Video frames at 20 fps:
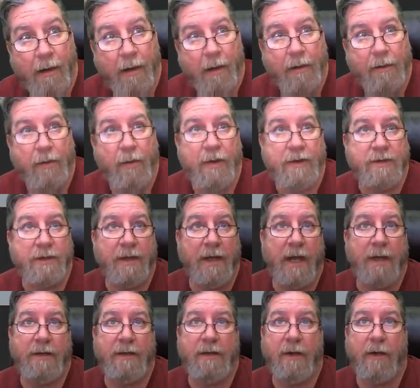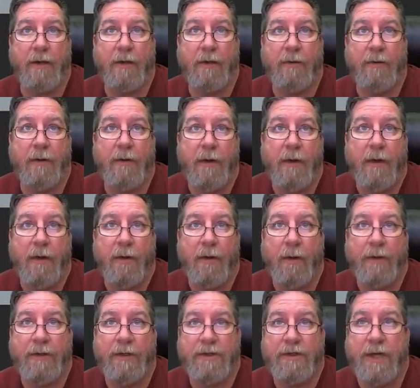Question, how do you know
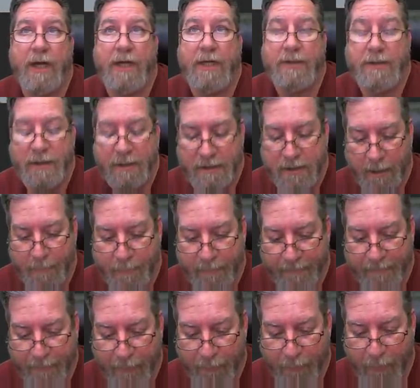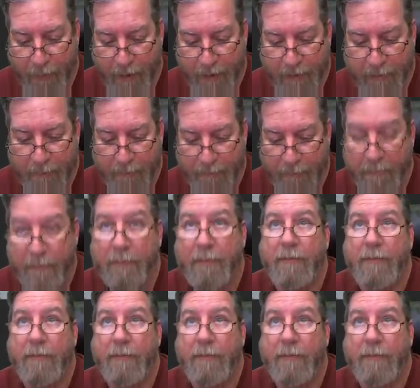when to change the tip of your Wacom